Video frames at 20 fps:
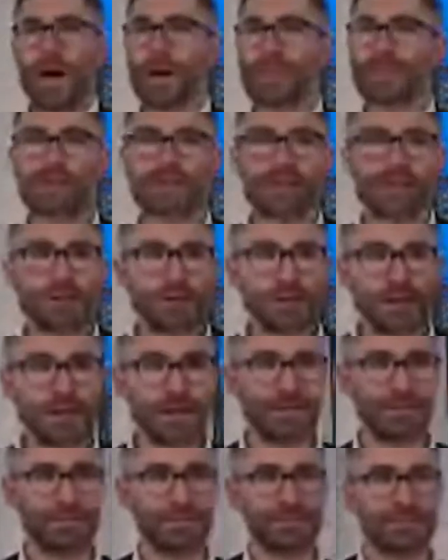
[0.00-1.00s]

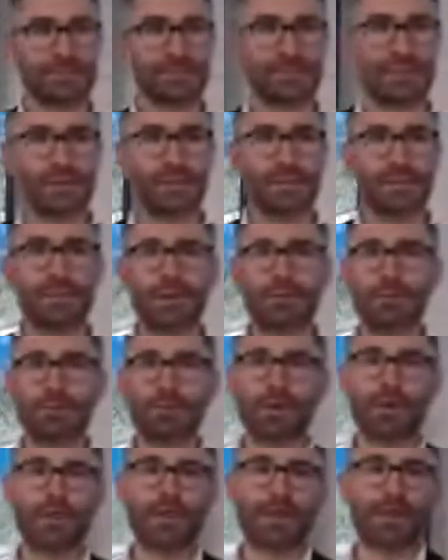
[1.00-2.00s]
Absolutely. I mean, people
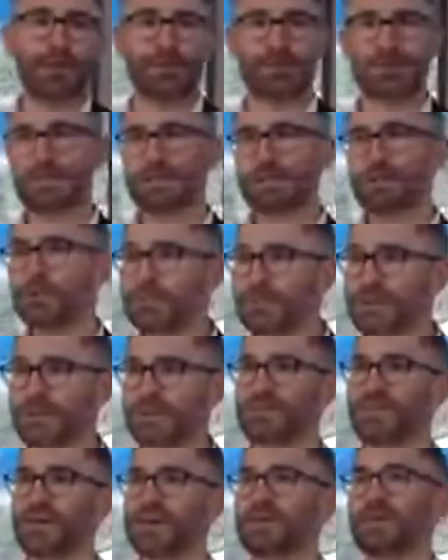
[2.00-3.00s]
will think you're
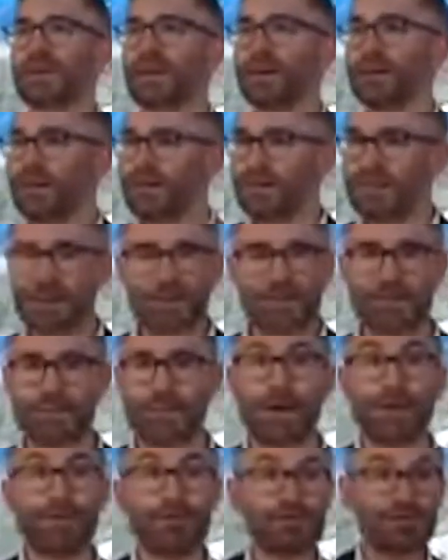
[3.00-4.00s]
stupid, but okay,
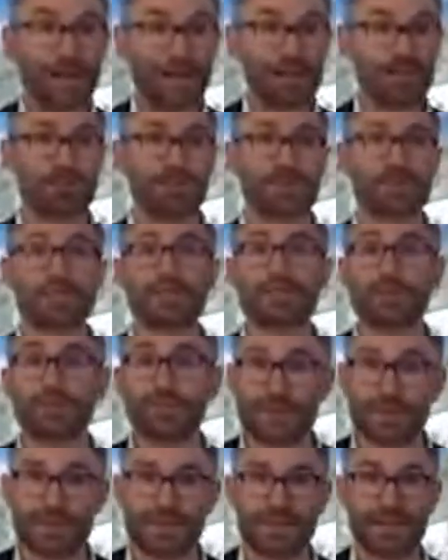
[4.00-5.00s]
we have a right to be
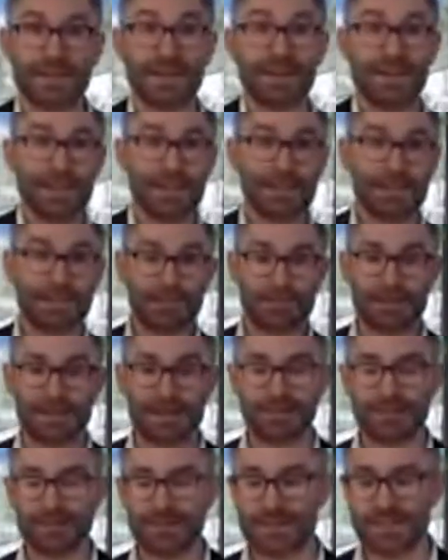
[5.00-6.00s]
stupid. There's even
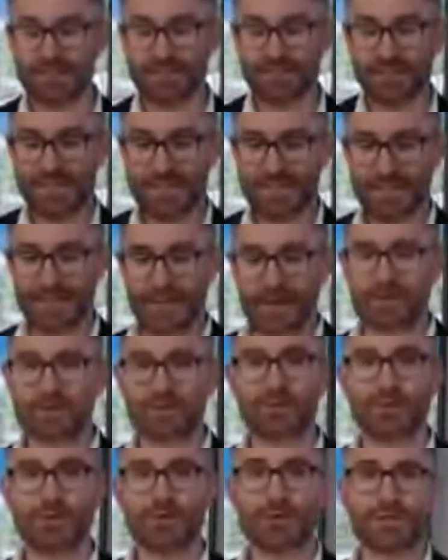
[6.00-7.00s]
an interesting House
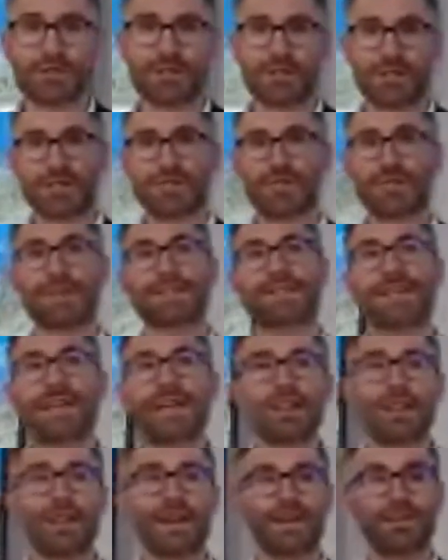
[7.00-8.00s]
of Lords judgment
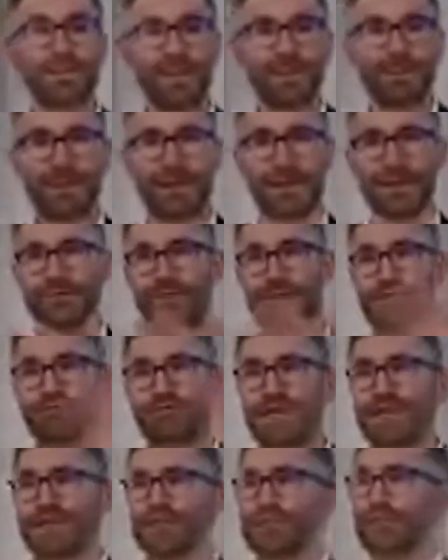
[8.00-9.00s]
saying that people have a
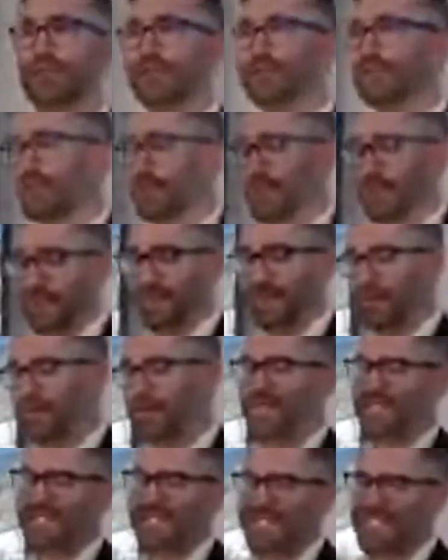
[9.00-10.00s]
right to be stupid.
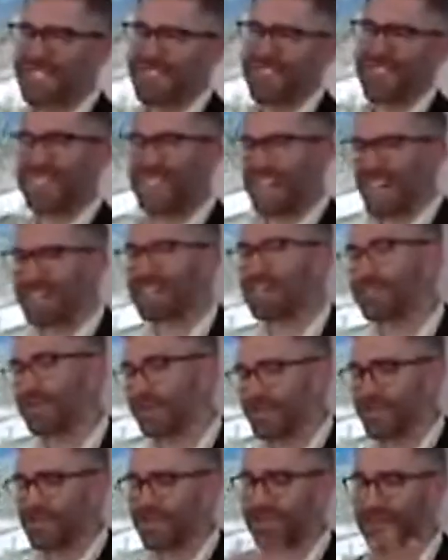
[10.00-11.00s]
Well, it didn't say so exactly,
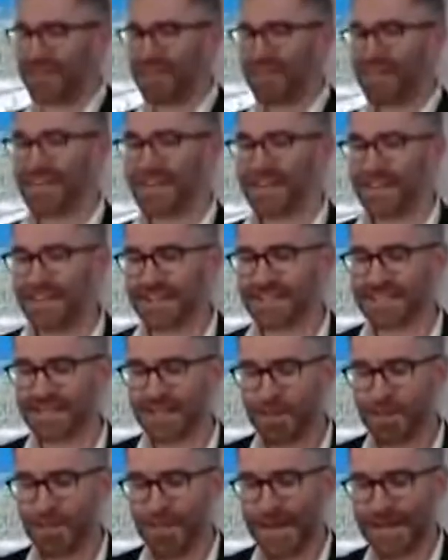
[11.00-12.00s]
but that's
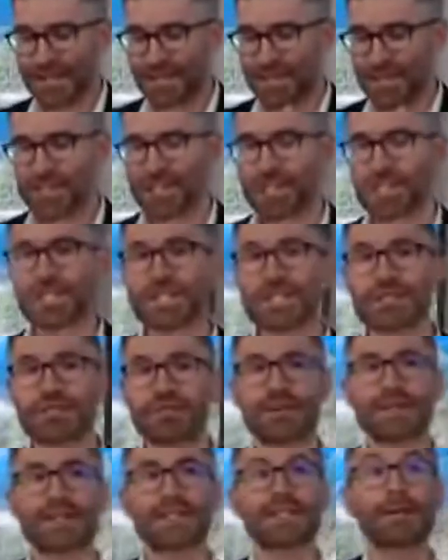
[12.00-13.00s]
the gist
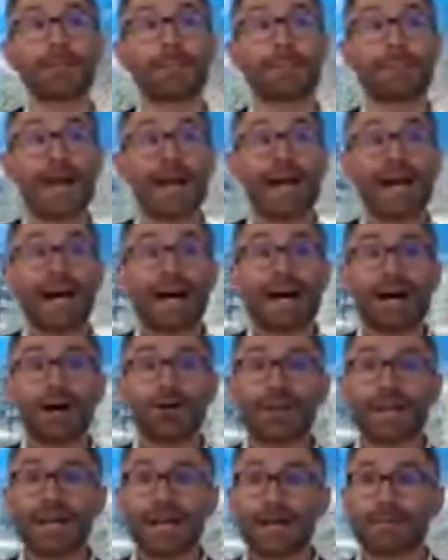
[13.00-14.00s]
of it.
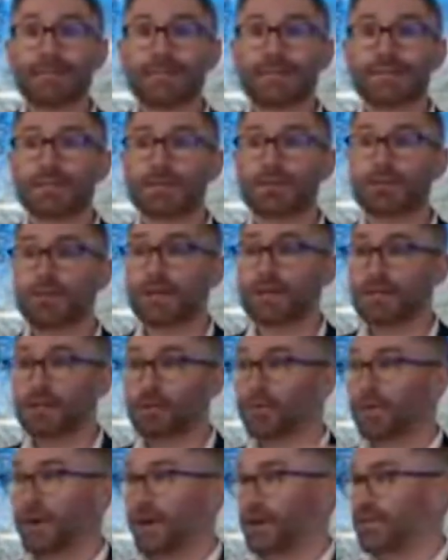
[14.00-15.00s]
Okay, so you can
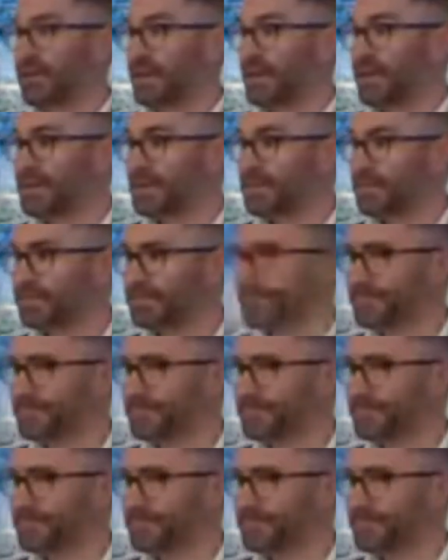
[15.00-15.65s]
do that, right?